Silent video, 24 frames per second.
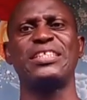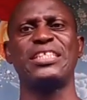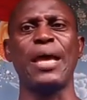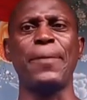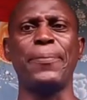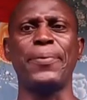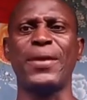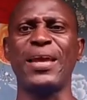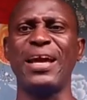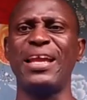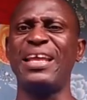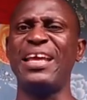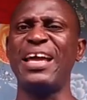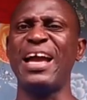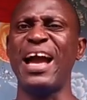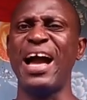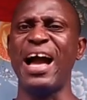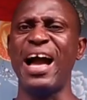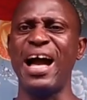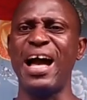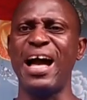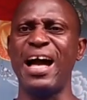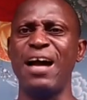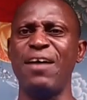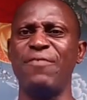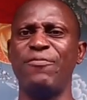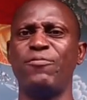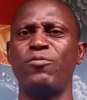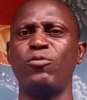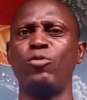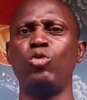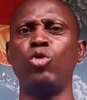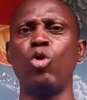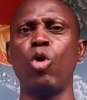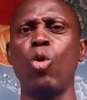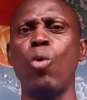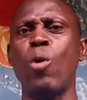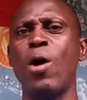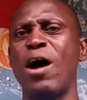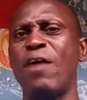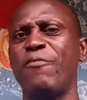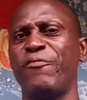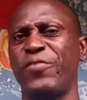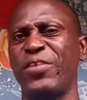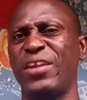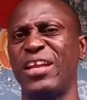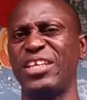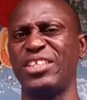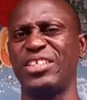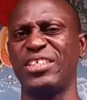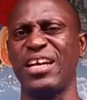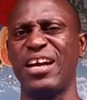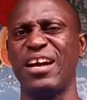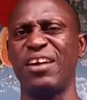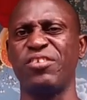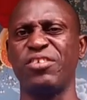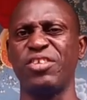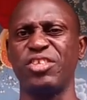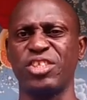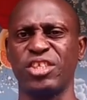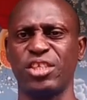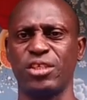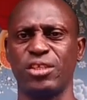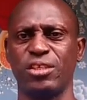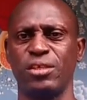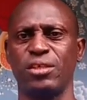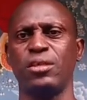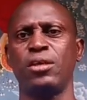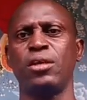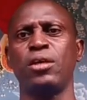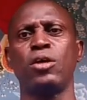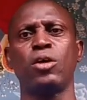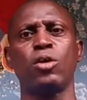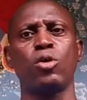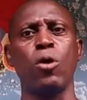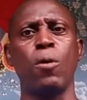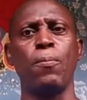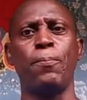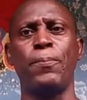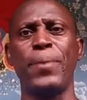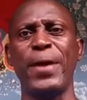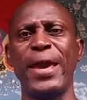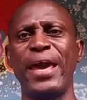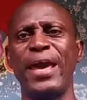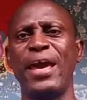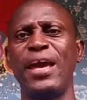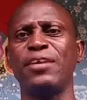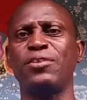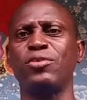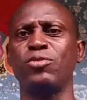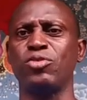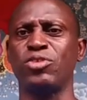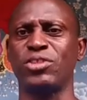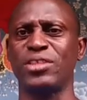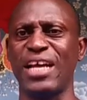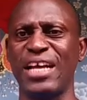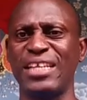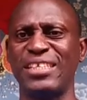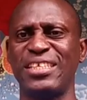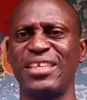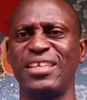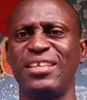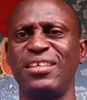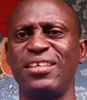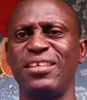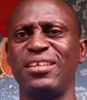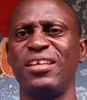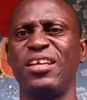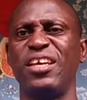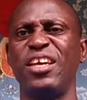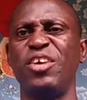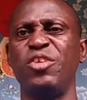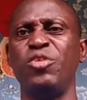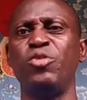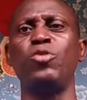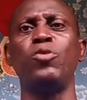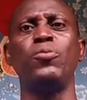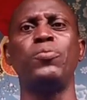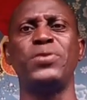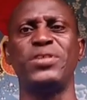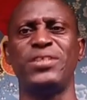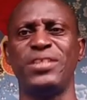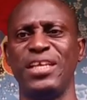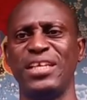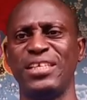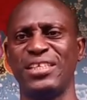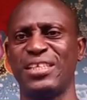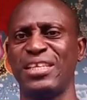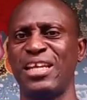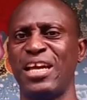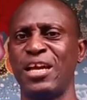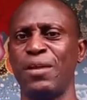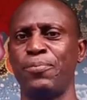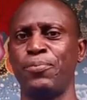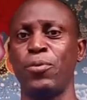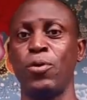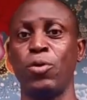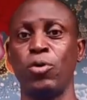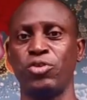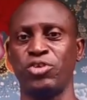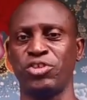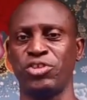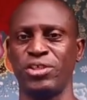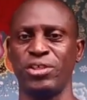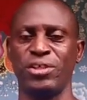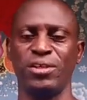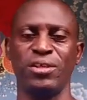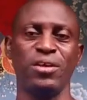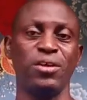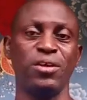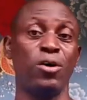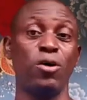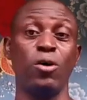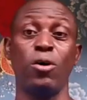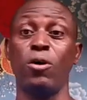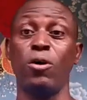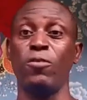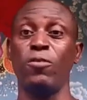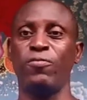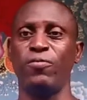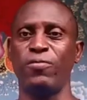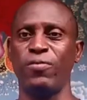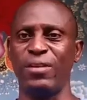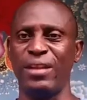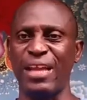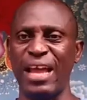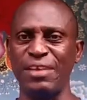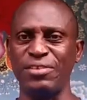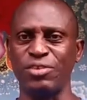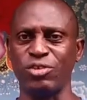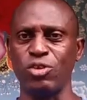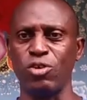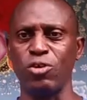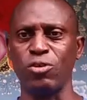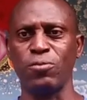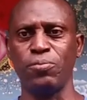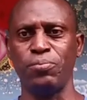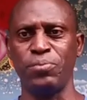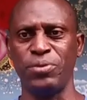typically have lower financial risk compared to starting a new business like poultry or livestock